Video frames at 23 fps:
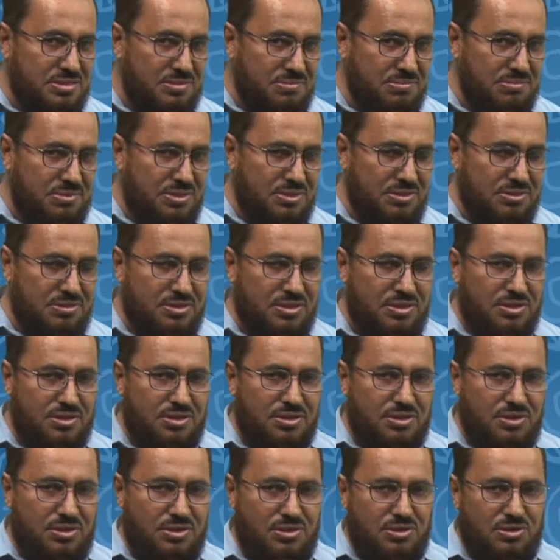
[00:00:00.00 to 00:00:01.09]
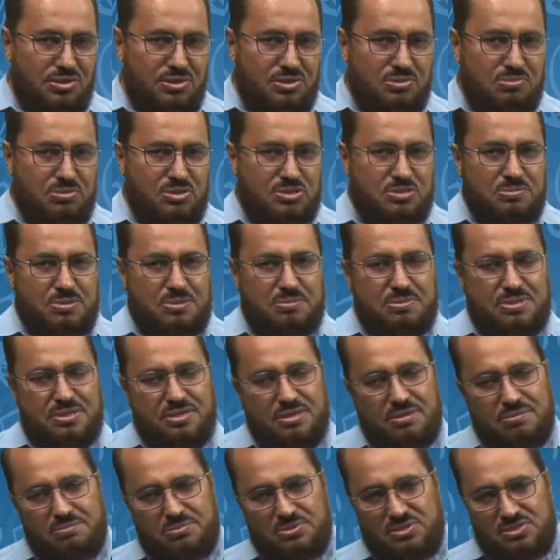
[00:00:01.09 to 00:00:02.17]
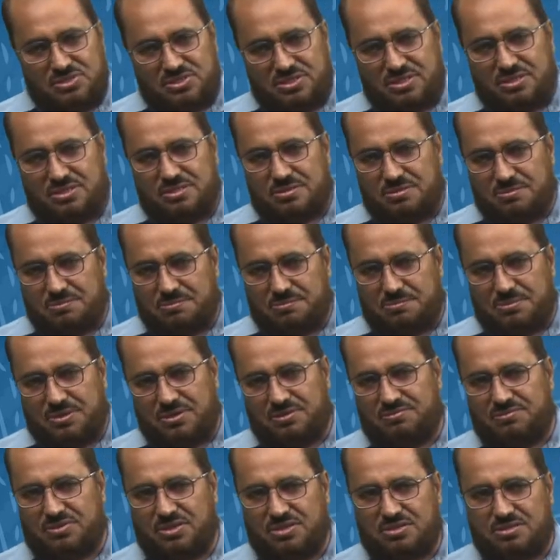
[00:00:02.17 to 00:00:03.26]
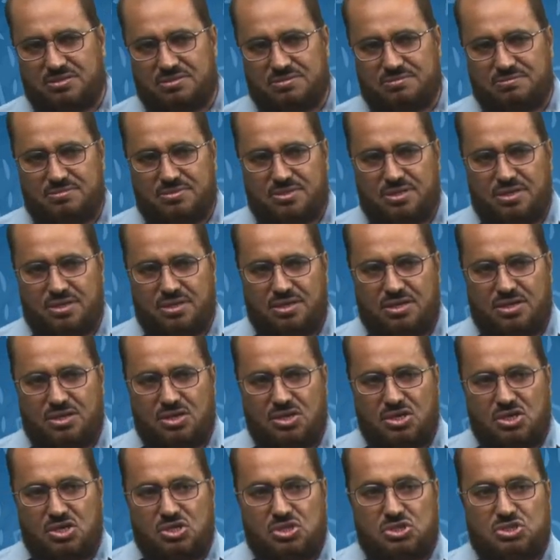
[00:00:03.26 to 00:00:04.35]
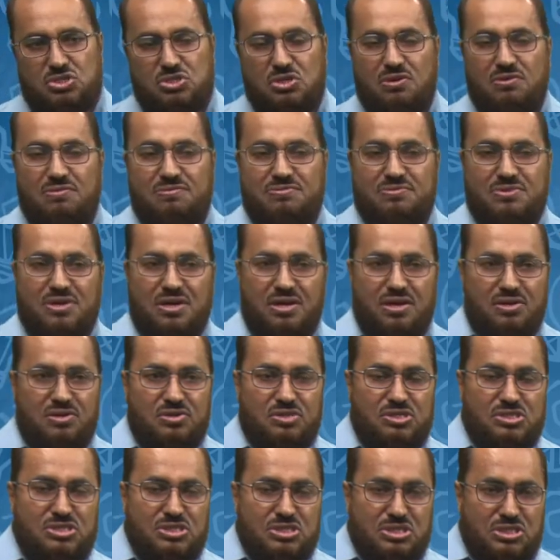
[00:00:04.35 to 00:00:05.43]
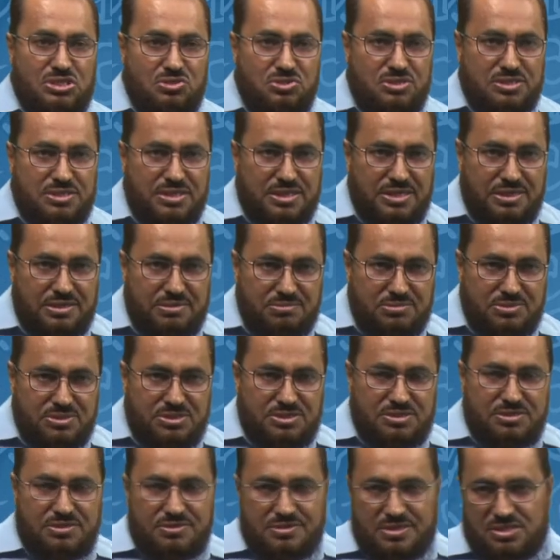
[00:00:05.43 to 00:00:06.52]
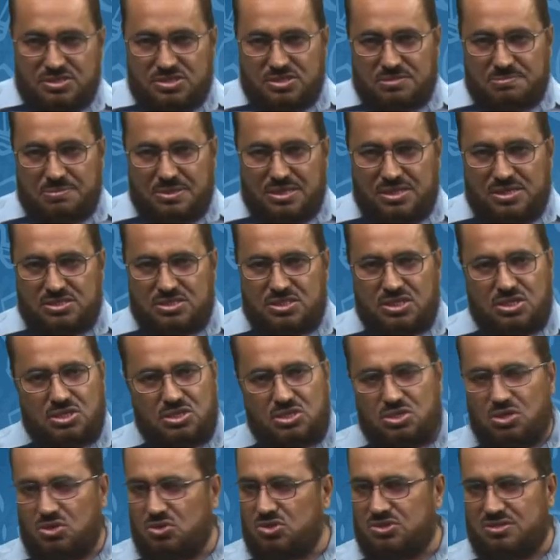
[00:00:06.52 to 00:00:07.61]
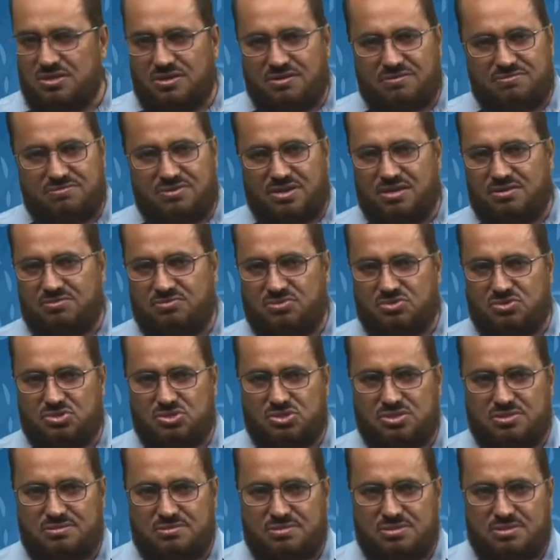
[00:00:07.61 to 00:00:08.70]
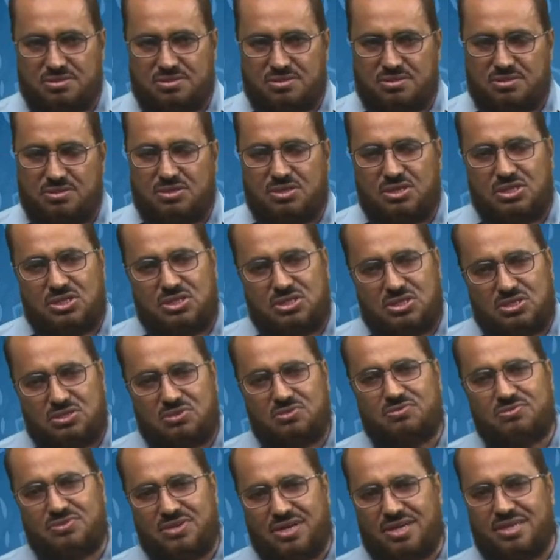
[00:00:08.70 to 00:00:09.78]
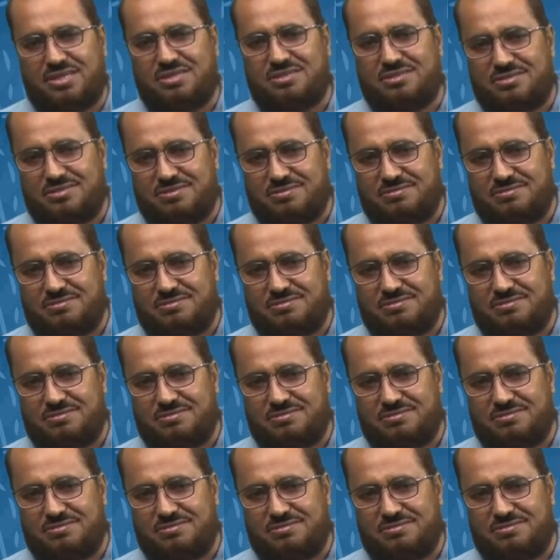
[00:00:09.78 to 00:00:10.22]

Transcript: simple or must be in present perfect? So far, rescue teams, then space, no survivors to find.